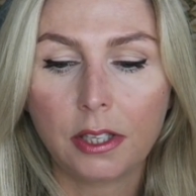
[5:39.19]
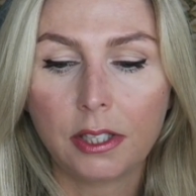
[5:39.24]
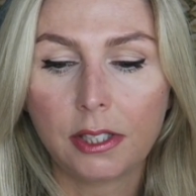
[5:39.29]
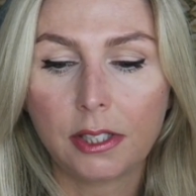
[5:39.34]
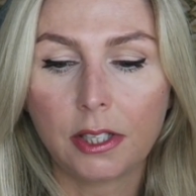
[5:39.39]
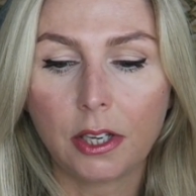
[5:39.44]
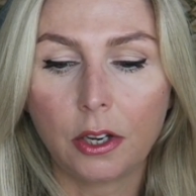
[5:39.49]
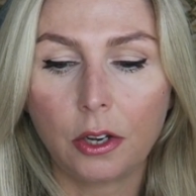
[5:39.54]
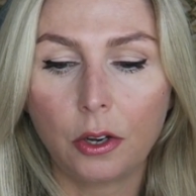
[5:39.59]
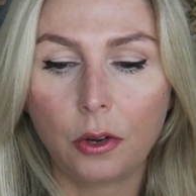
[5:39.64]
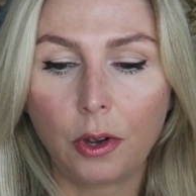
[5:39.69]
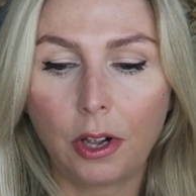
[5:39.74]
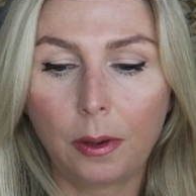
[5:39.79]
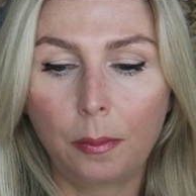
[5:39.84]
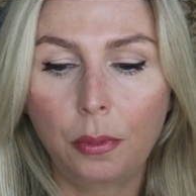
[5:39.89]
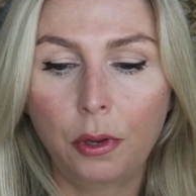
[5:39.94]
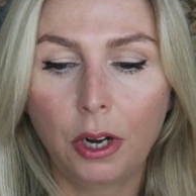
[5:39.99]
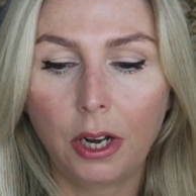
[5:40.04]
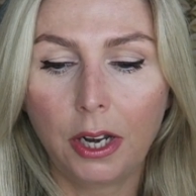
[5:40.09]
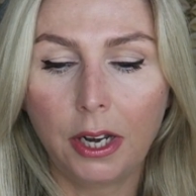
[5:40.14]
So
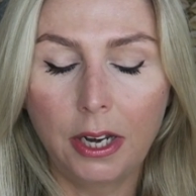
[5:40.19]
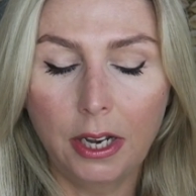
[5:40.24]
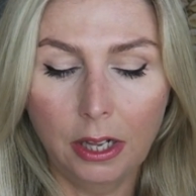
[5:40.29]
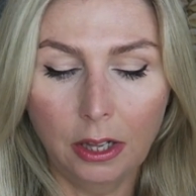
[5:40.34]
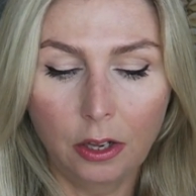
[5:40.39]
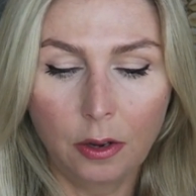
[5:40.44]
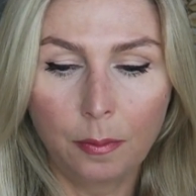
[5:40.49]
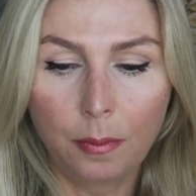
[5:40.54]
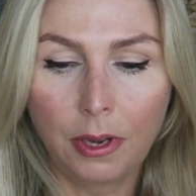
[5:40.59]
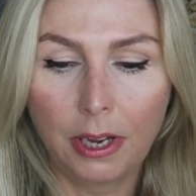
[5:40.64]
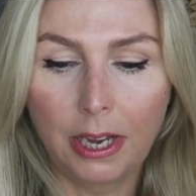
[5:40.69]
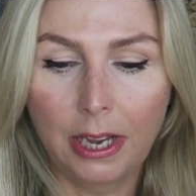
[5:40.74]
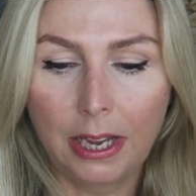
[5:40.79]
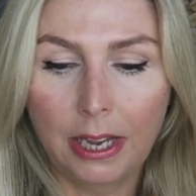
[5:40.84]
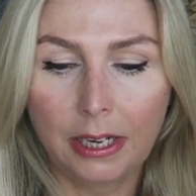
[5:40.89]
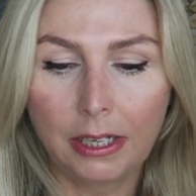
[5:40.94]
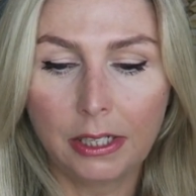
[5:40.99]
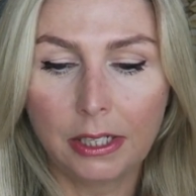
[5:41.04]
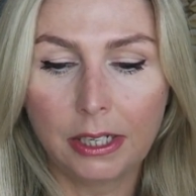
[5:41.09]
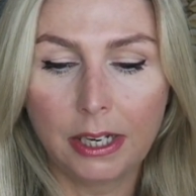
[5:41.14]
I'll put a little on my
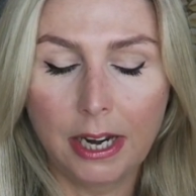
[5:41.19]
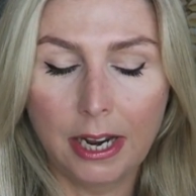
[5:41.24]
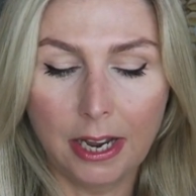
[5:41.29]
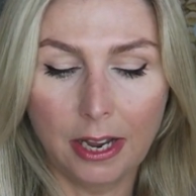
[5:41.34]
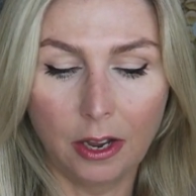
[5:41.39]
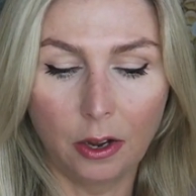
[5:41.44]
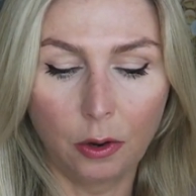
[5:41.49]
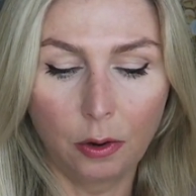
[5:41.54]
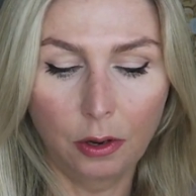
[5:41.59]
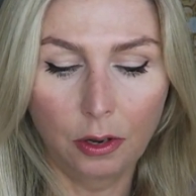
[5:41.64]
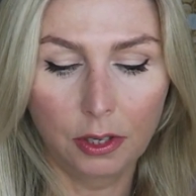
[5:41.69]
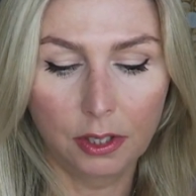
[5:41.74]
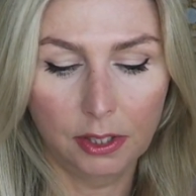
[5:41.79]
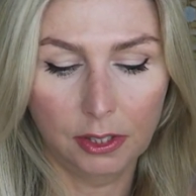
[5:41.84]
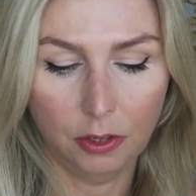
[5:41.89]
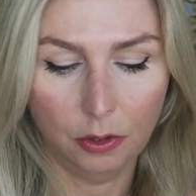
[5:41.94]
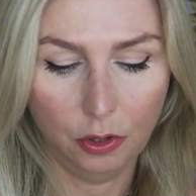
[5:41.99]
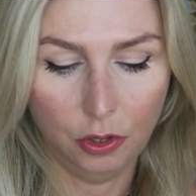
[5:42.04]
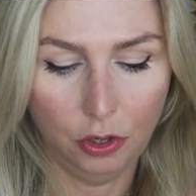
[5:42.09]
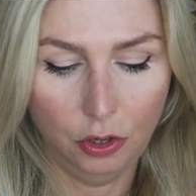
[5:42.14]
hand now
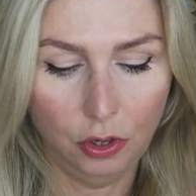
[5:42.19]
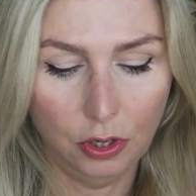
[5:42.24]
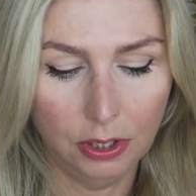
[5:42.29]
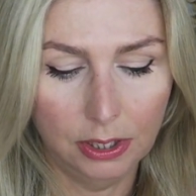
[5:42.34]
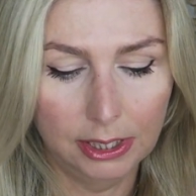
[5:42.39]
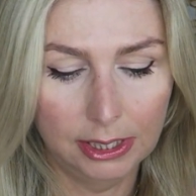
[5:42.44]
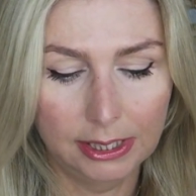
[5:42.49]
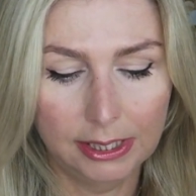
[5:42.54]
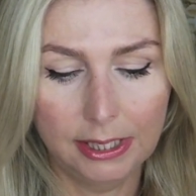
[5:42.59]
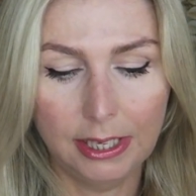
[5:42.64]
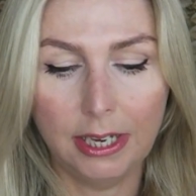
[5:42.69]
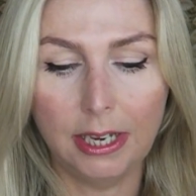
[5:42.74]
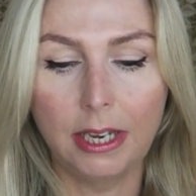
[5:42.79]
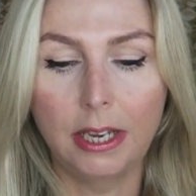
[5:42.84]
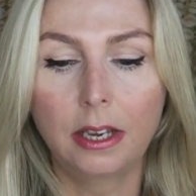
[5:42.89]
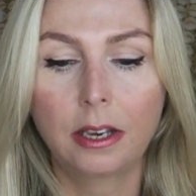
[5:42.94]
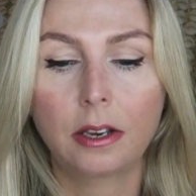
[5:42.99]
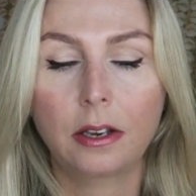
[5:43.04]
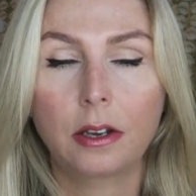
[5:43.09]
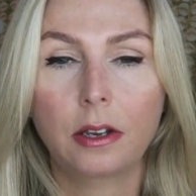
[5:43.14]
so that you can
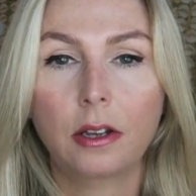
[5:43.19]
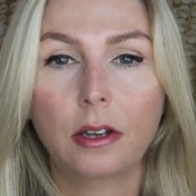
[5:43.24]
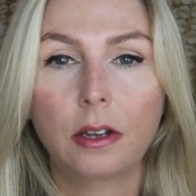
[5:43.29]
see,